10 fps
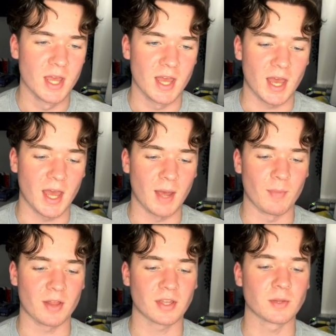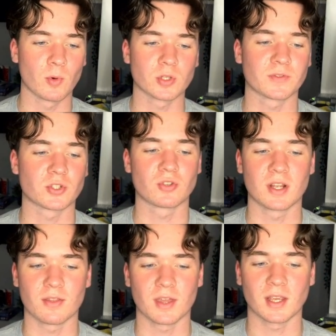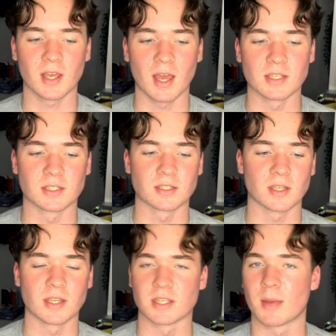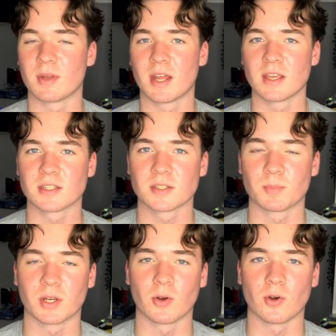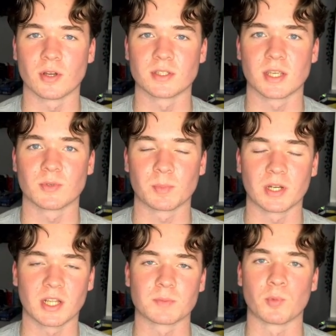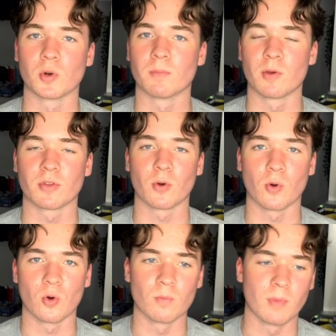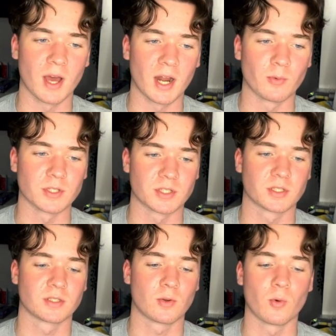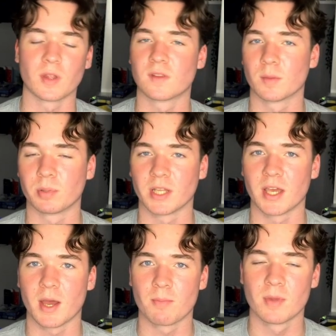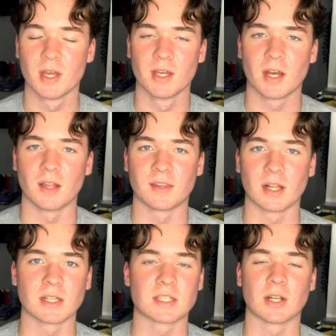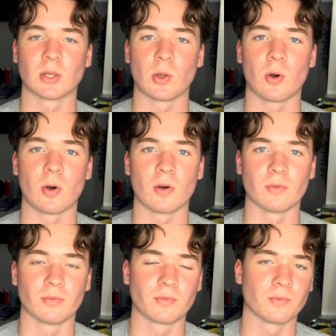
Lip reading: I think the most frustrating thing is Jimenez, because he was playing against Bournemouth at home and I was going to play him until I seen a lot of,